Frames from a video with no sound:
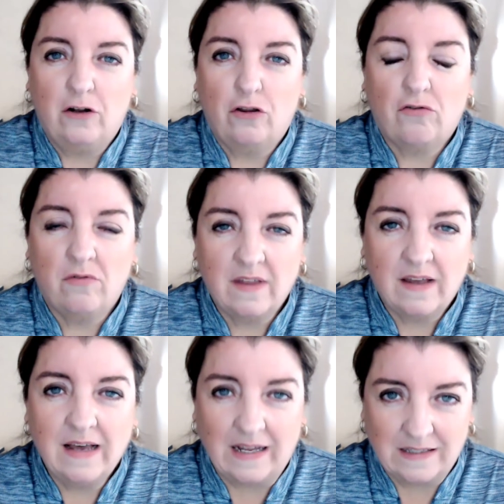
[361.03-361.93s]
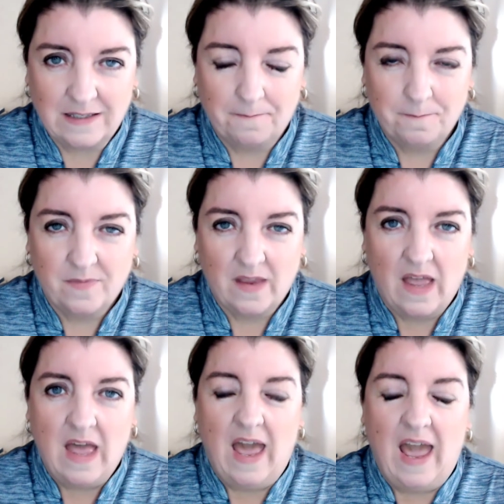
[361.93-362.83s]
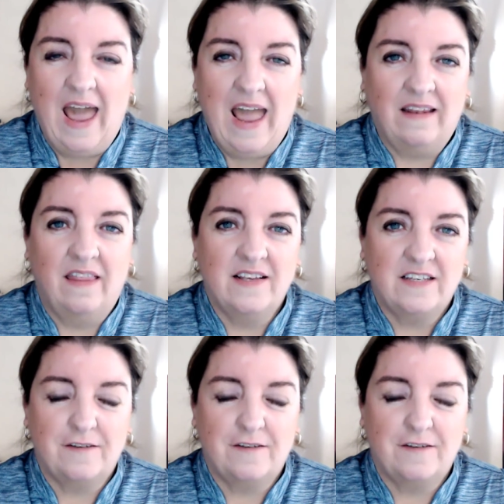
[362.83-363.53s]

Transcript: through the gut. And this